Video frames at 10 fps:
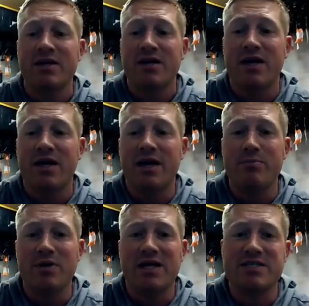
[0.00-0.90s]
But
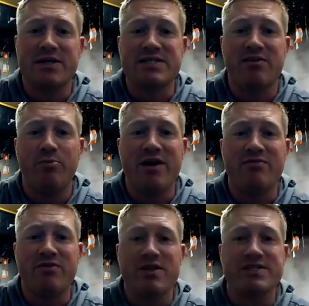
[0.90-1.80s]
lots of big stuff planned
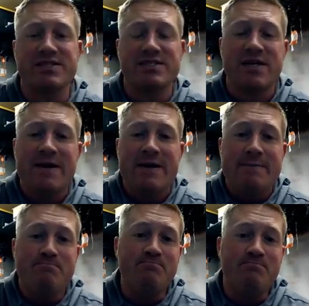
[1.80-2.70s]
for this.
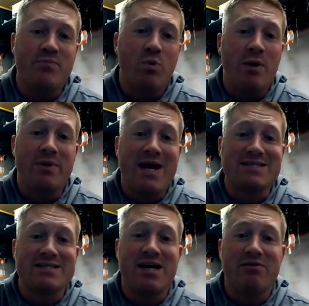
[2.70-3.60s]
Webcast
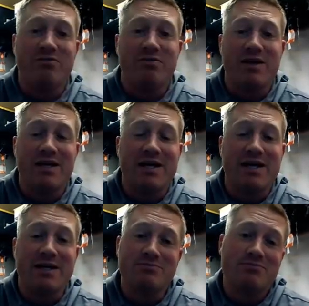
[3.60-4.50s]
stuff.
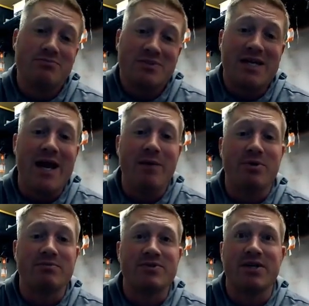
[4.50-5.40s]
It's going to happen.
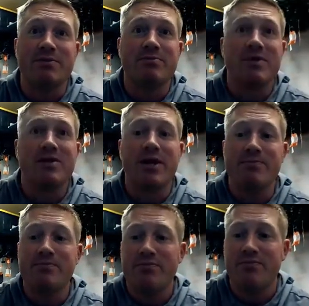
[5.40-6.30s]
So anyway,
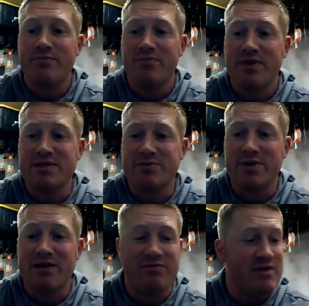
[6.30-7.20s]
there's what we
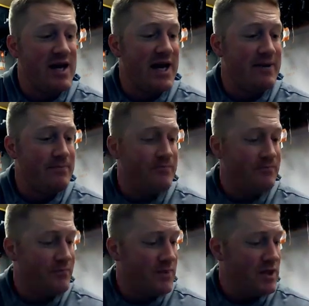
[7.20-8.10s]
got for that.
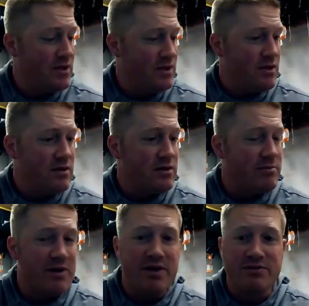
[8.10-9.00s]

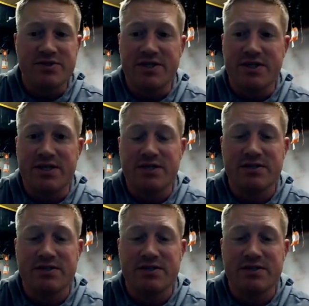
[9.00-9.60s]
My notes here.